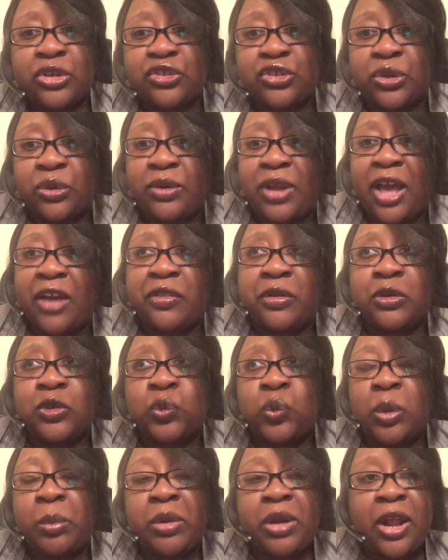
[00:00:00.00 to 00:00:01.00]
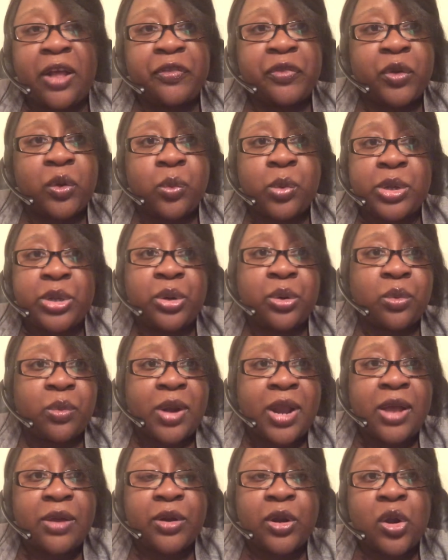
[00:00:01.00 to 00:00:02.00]
So now there's women out there running
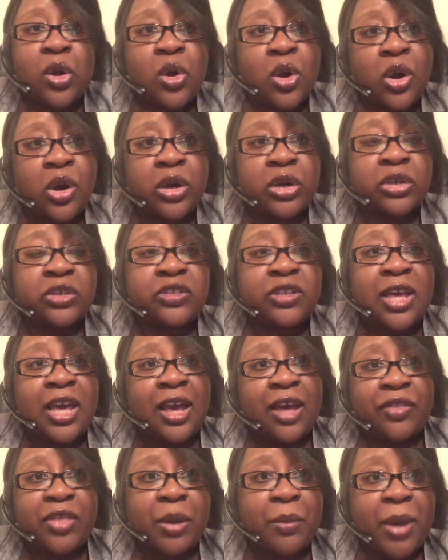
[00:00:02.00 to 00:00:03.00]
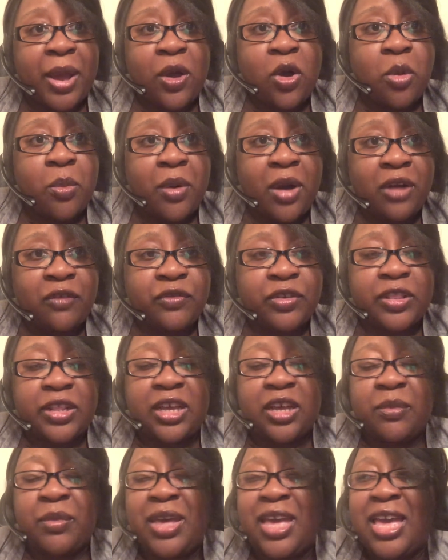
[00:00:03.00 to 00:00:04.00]
around in cars that Michael bought for
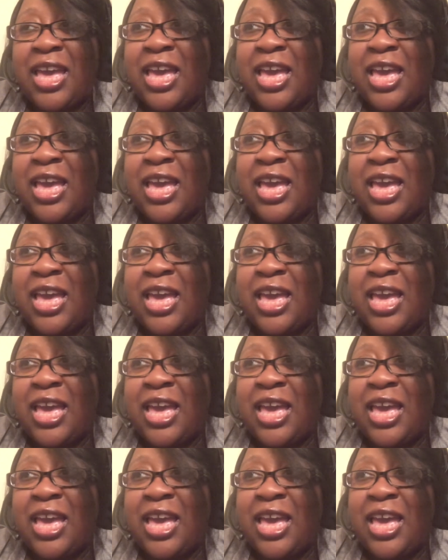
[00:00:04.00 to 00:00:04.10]
them.